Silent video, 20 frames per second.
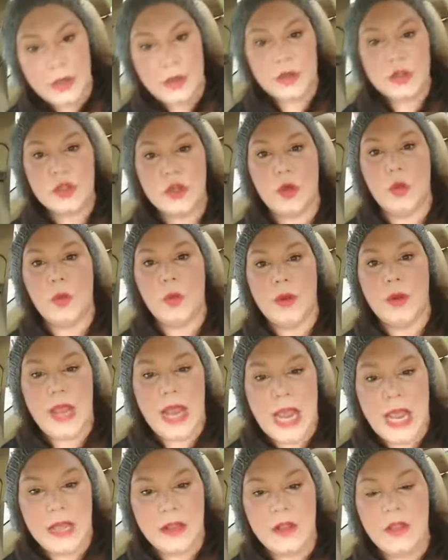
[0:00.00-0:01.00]
to
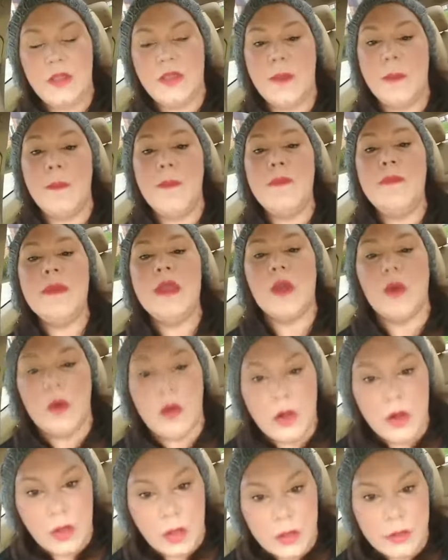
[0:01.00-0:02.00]
create the
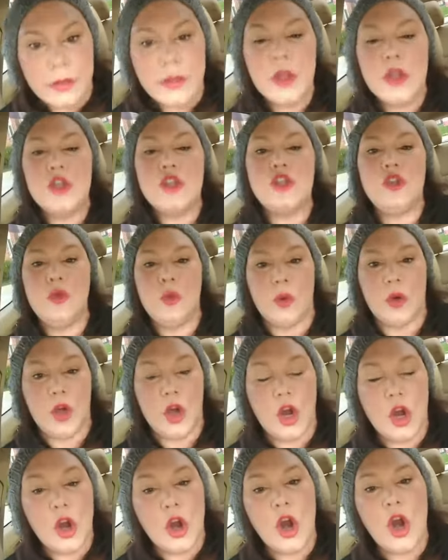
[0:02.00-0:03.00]
miracle to
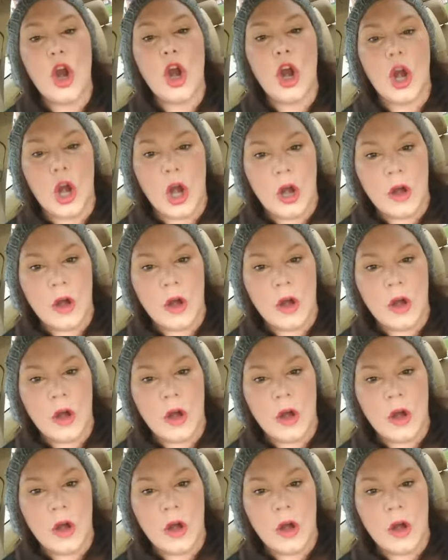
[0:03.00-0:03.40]
occur